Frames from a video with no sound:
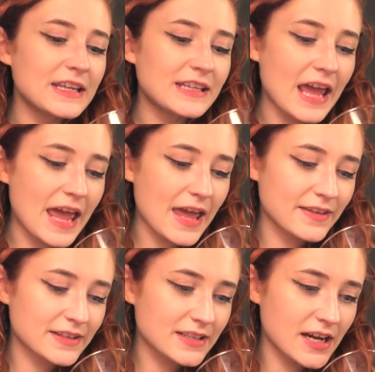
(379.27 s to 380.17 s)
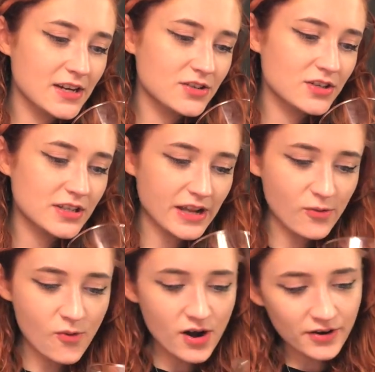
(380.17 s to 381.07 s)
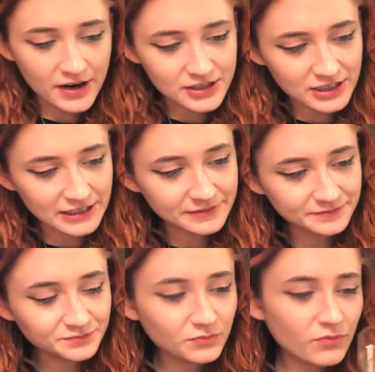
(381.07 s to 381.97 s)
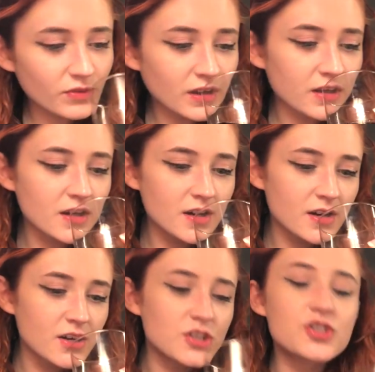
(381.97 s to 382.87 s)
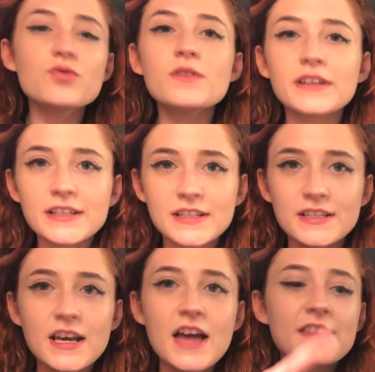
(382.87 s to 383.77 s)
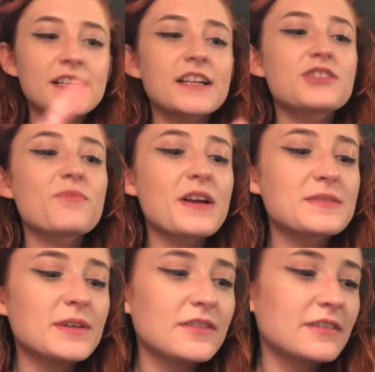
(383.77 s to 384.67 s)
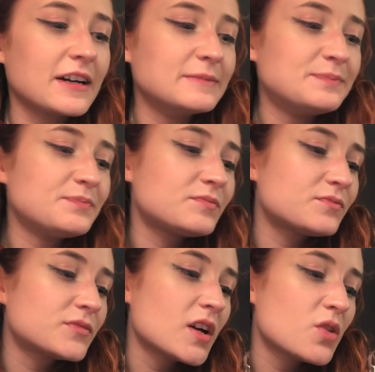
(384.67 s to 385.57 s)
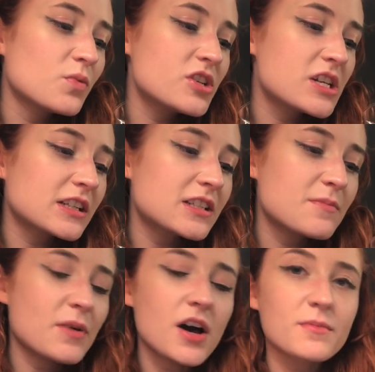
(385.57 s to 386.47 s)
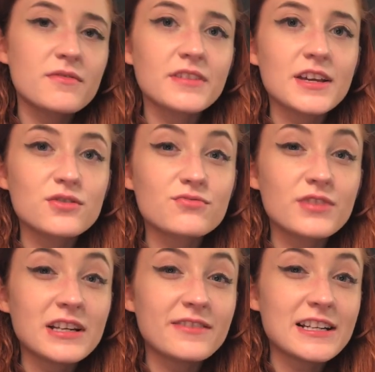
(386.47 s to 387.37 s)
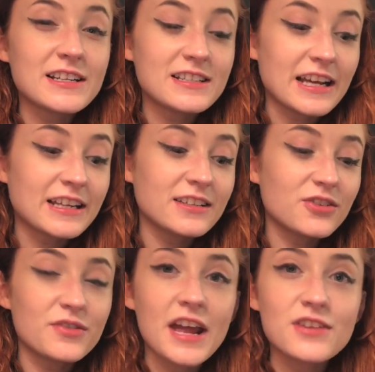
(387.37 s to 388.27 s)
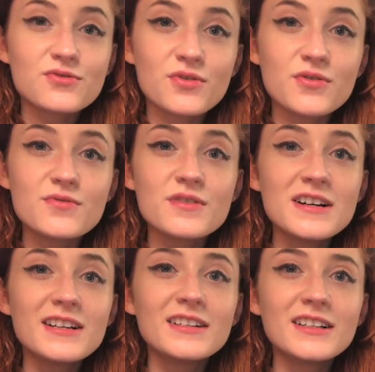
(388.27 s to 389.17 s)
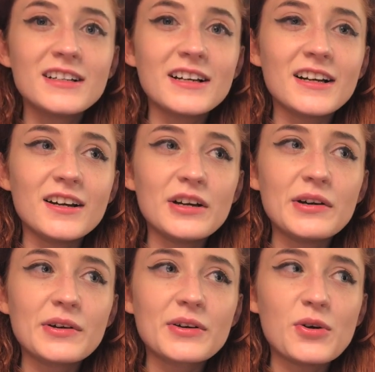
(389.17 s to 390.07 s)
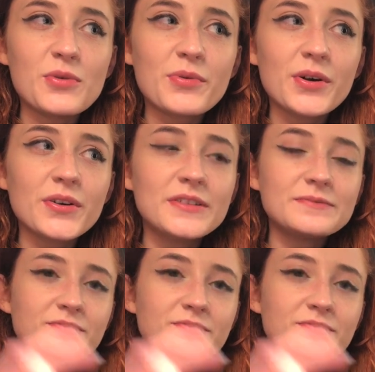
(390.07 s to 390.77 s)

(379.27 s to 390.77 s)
Yeah, that's kind of just like water, actually. Do you know what this is? This actually reminds me of when you get to the bottom of like your really, really, like your nitro cold brew,